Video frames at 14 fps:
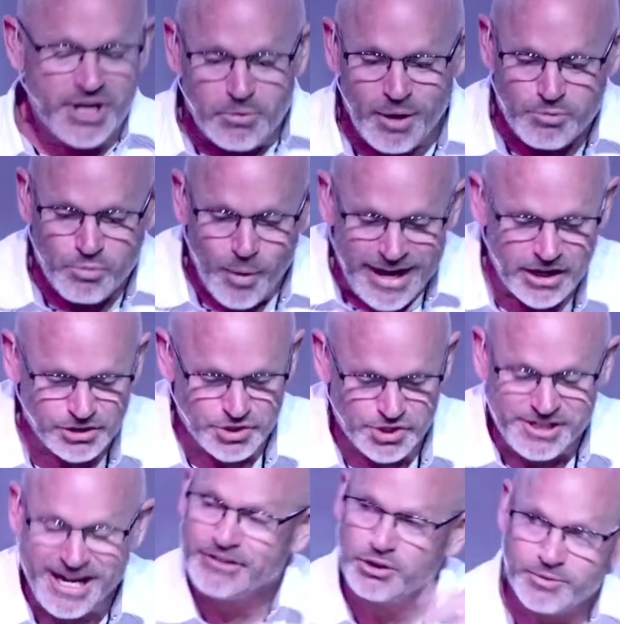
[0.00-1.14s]
See, when we
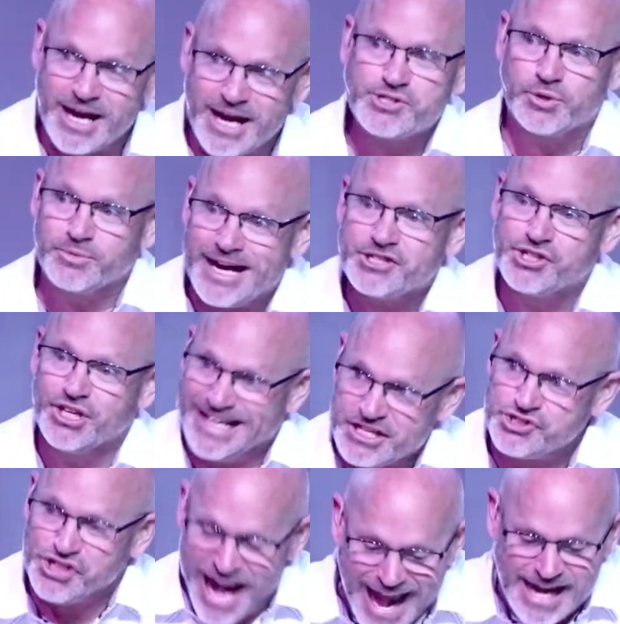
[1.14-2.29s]
understand the resurrection,
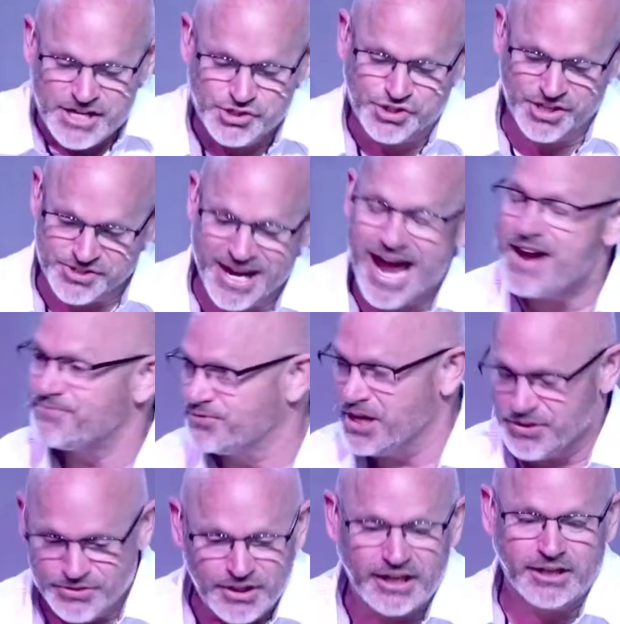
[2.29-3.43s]
it changes
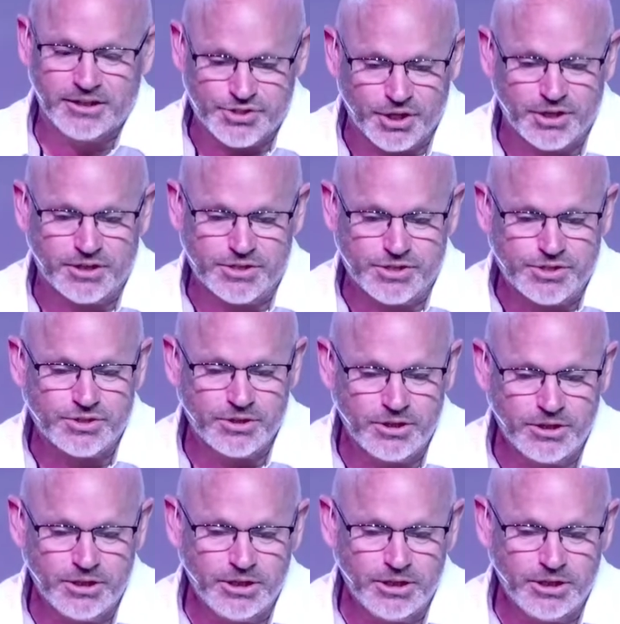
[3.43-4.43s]
everything, church.